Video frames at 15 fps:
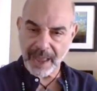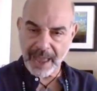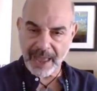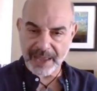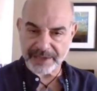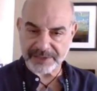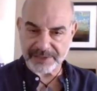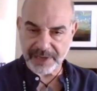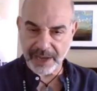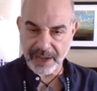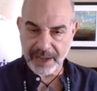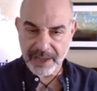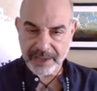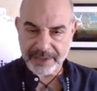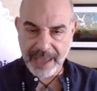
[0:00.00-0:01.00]
As
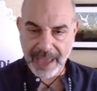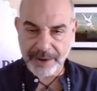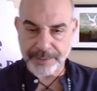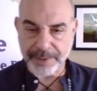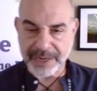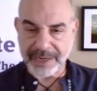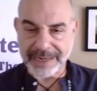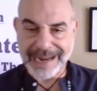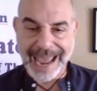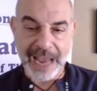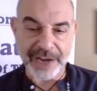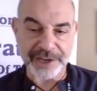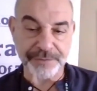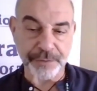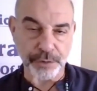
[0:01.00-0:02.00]
Katarina
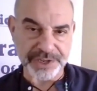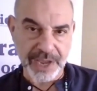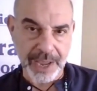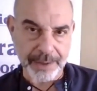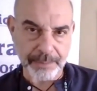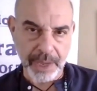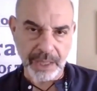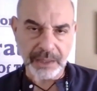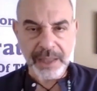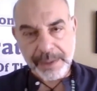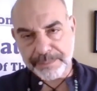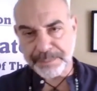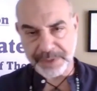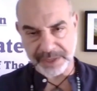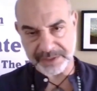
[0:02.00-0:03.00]
Nash, four-time
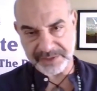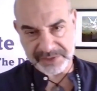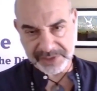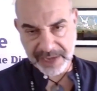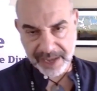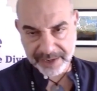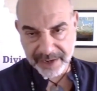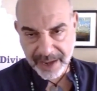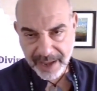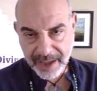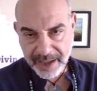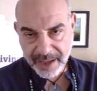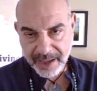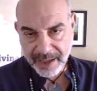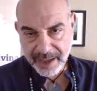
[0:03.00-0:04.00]
Olympian, said,
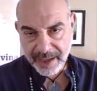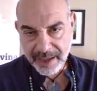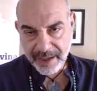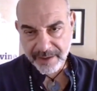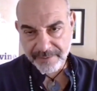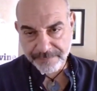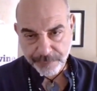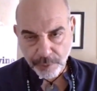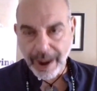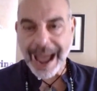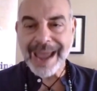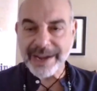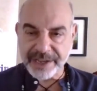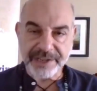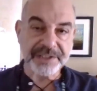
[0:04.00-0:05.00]

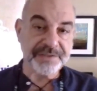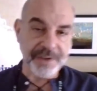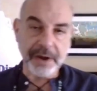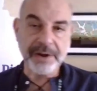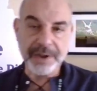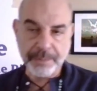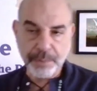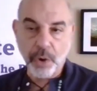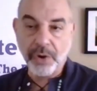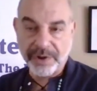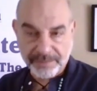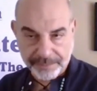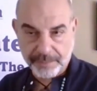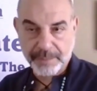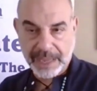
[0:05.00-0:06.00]
variety is very
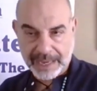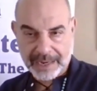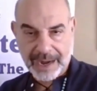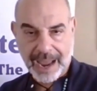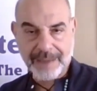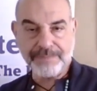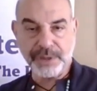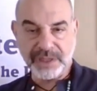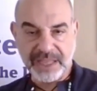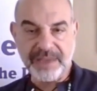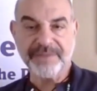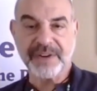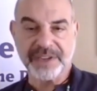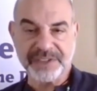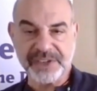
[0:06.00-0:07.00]
important for me, and I
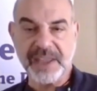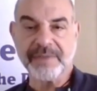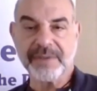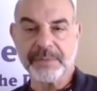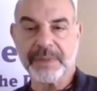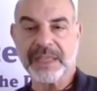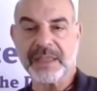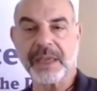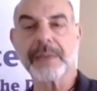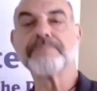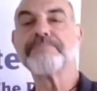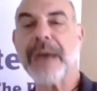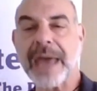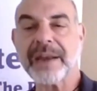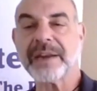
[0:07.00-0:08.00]
believe it has given me the
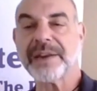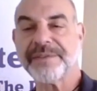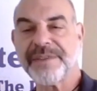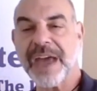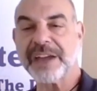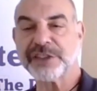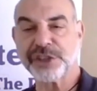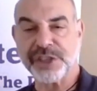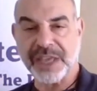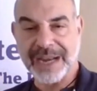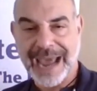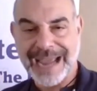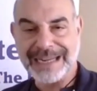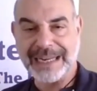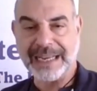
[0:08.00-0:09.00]
competitive edge
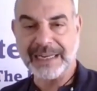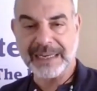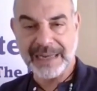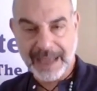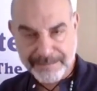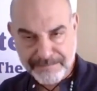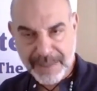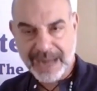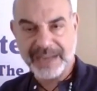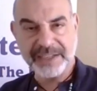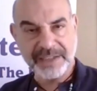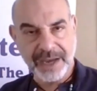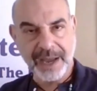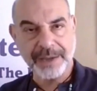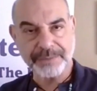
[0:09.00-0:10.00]
that I needed at
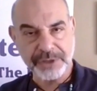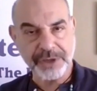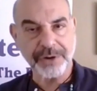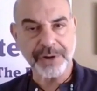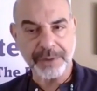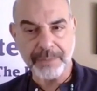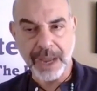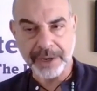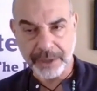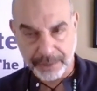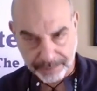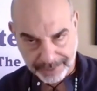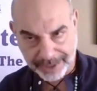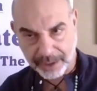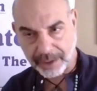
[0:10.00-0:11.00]
many times during my
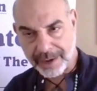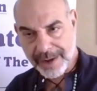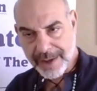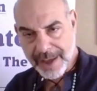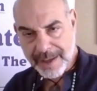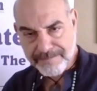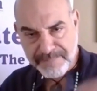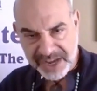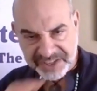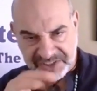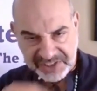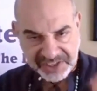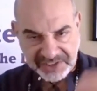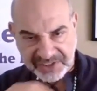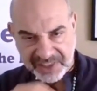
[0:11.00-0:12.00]
career.
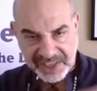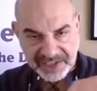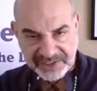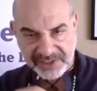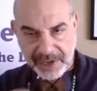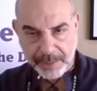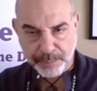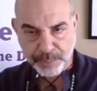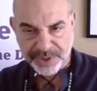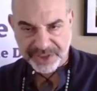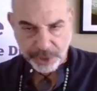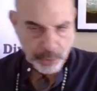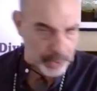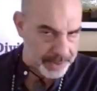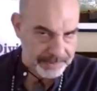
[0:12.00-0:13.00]
Mixing things up with
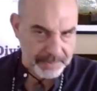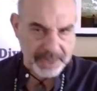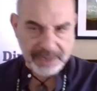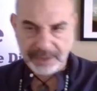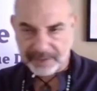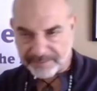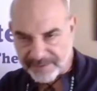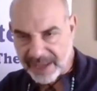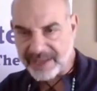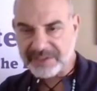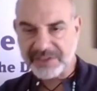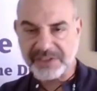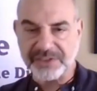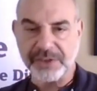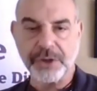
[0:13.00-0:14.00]
equipment and
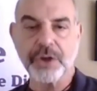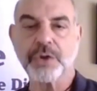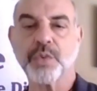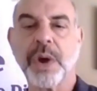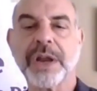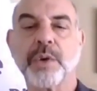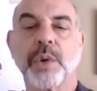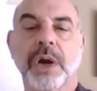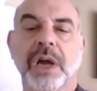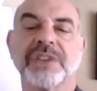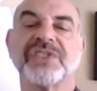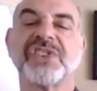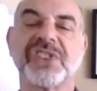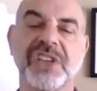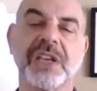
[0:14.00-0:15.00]
events is a good way to work
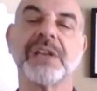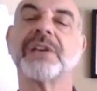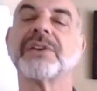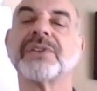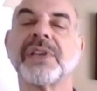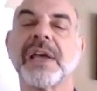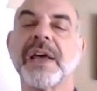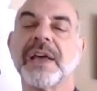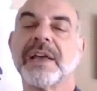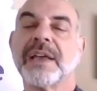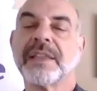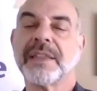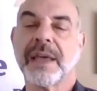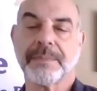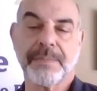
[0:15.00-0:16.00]
on skills
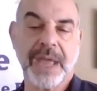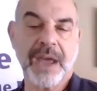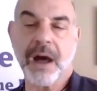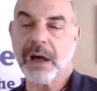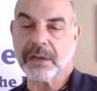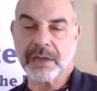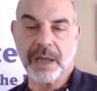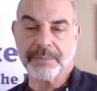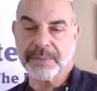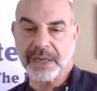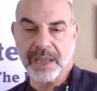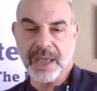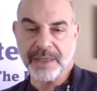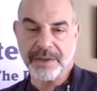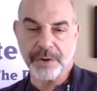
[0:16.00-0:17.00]
that may all come
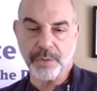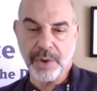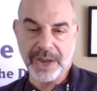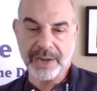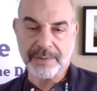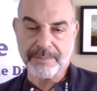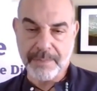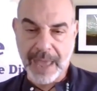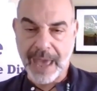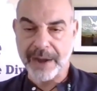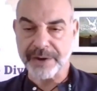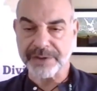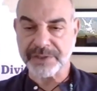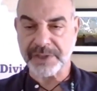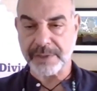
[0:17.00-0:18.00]
together when it
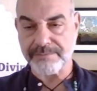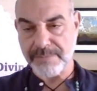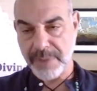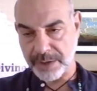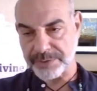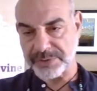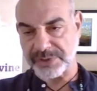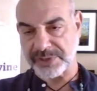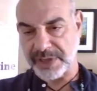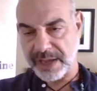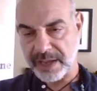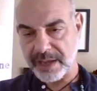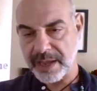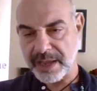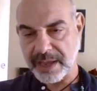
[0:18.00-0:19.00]
matters the most.
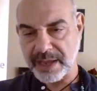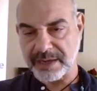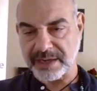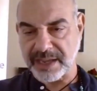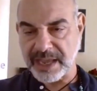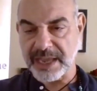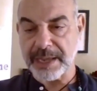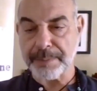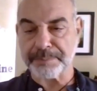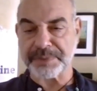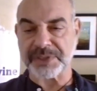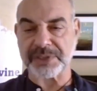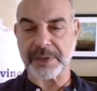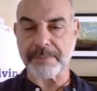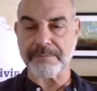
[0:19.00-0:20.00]
It
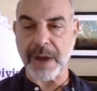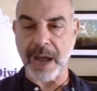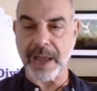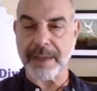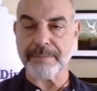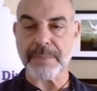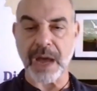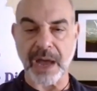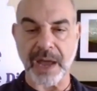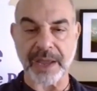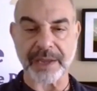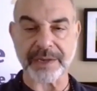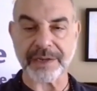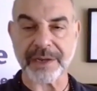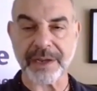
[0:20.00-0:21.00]
keeps my
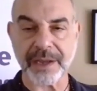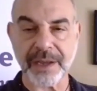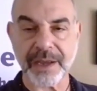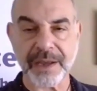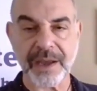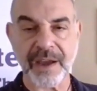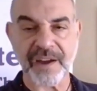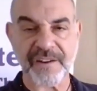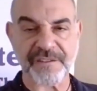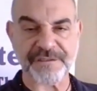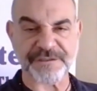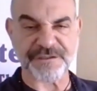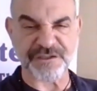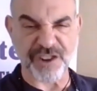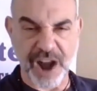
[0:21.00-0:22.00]
mind
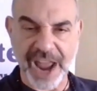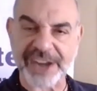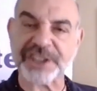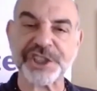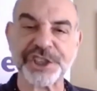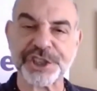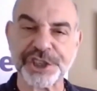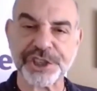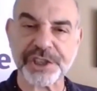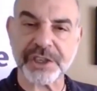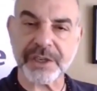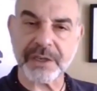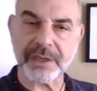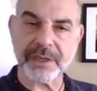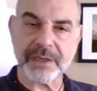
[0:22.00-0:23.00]
fresh.
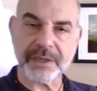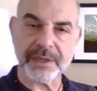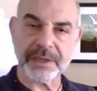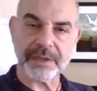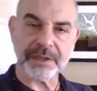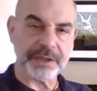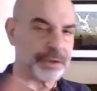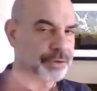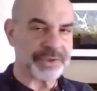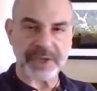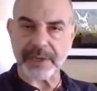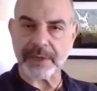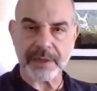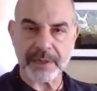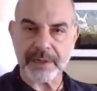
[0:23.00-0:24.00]
Use
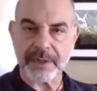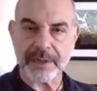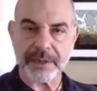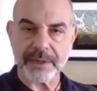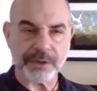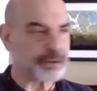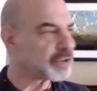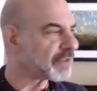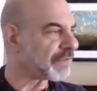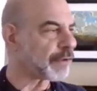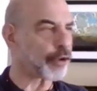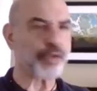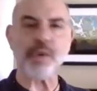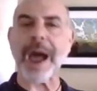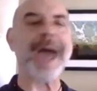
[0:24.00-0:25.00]
it. Use a
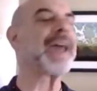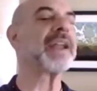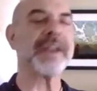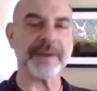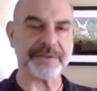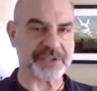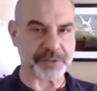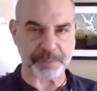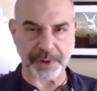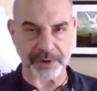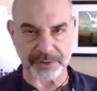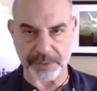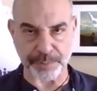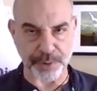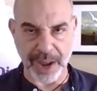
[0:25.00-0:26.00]
variety of
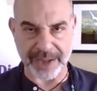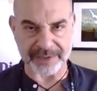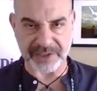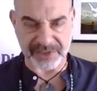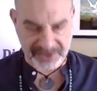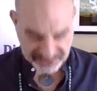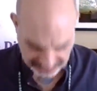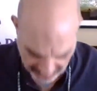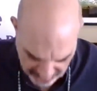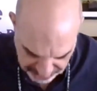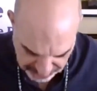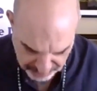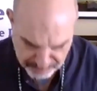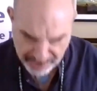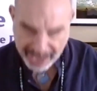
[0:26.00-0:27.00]
spiritual practices
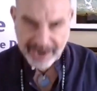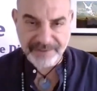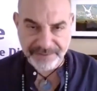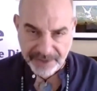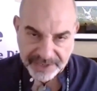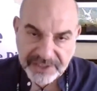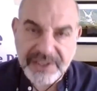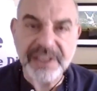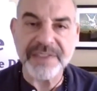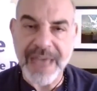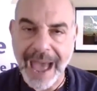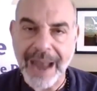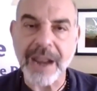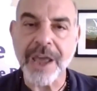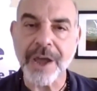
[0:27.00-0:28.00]
to manifest
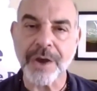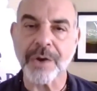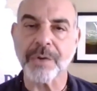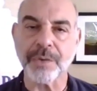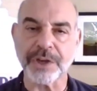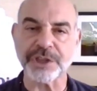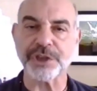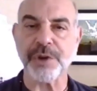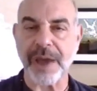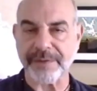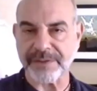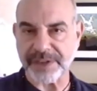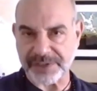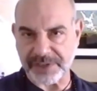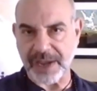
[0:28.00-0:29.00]
that which you
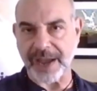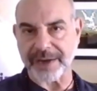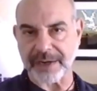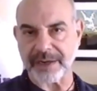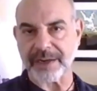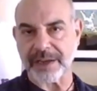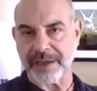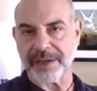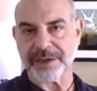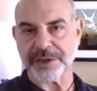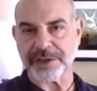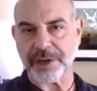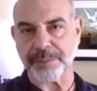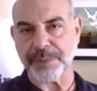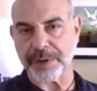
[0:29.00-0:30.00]
have decided
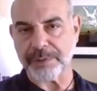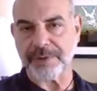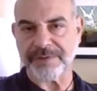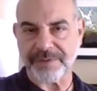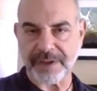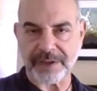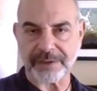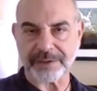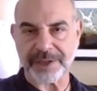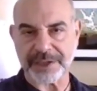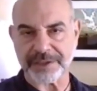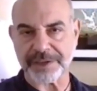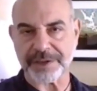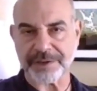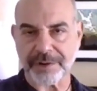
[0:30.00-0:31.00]
shall be revealed
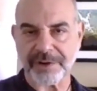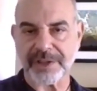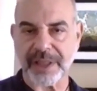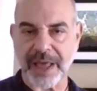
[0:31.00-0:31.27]
into your